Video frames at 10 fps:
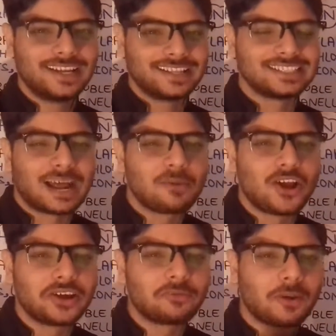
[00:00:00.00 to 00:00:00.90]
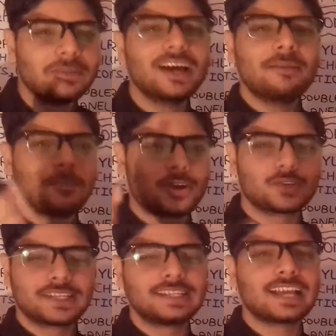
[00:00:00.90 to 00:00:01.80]
These are belonging from the
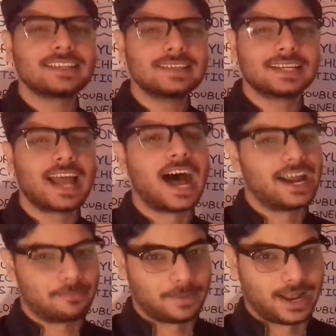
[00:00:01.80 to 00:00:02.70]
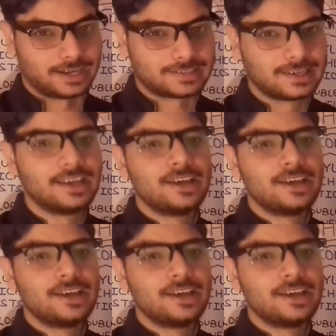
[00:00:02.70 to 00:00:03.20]
photosynthesis in higher plants.